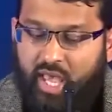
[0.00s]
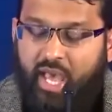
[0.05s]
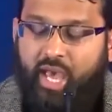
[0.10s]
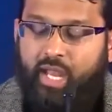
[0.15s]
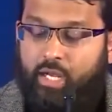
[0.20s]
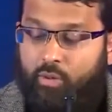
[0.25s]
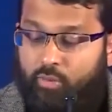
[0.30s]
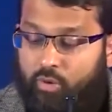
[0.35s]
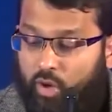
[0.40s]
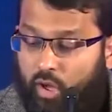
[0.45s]

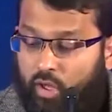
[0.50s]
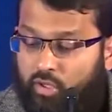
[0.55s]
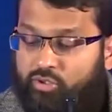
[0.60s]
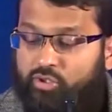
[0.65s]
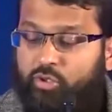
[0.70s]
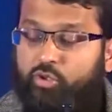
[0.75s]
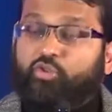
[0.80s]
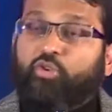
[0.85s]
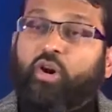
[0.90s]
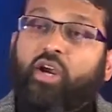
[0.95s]
and it would
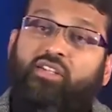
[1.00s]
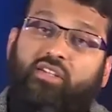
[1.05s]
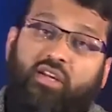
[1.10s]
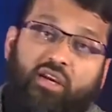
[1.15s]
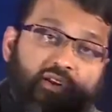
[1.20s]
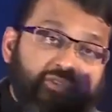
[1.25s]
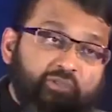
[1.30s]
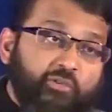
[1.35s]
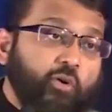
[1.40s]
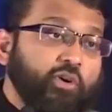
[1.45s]
also try to
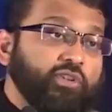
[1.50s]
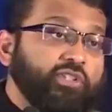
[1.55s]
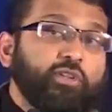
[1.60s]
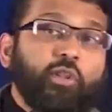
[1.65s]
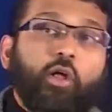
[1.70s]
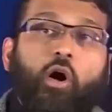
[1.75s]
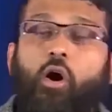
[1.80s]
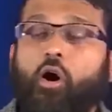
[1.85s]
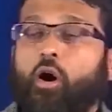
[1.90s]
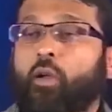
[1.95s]
enforce
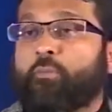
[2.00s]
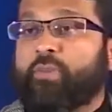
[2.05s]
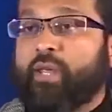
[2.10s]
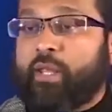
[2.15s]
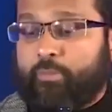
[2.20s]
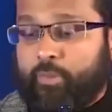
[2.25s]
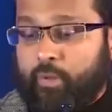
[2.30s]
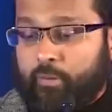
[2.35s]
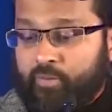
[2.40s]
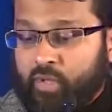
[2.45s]
law on
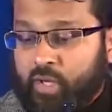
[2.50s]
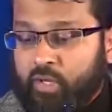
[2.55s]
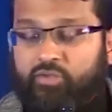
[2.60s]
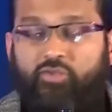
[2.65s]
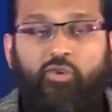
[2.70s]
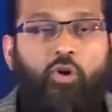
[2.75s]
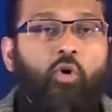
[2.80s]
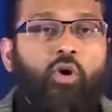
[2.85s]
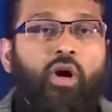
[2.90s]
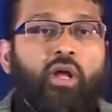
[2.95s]
people.
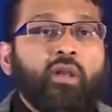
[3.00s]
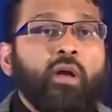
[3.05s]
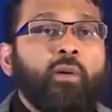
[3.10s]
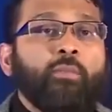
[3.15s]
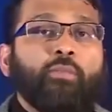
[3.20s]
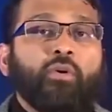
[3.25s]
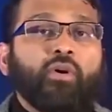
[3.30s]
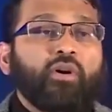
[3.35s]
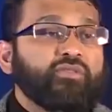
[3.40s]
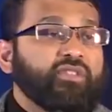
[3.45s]
So a
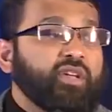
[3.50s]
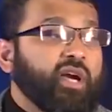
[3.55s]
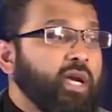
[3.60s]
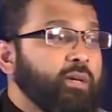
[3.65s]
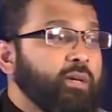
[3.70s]
number of